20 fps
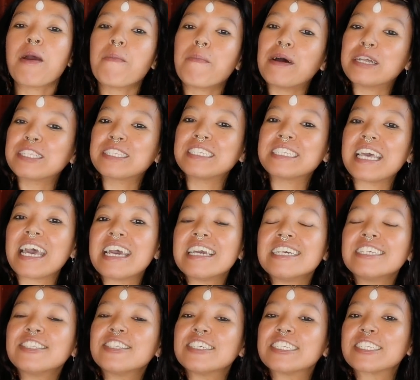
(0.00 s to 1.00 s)
but today
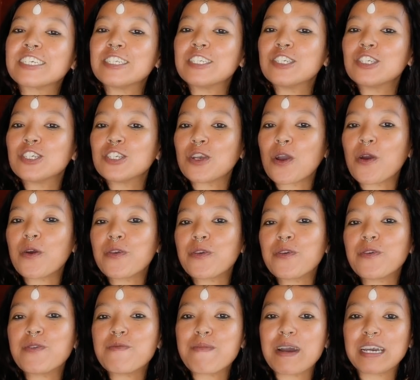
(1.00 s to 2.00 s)
it's just going to show you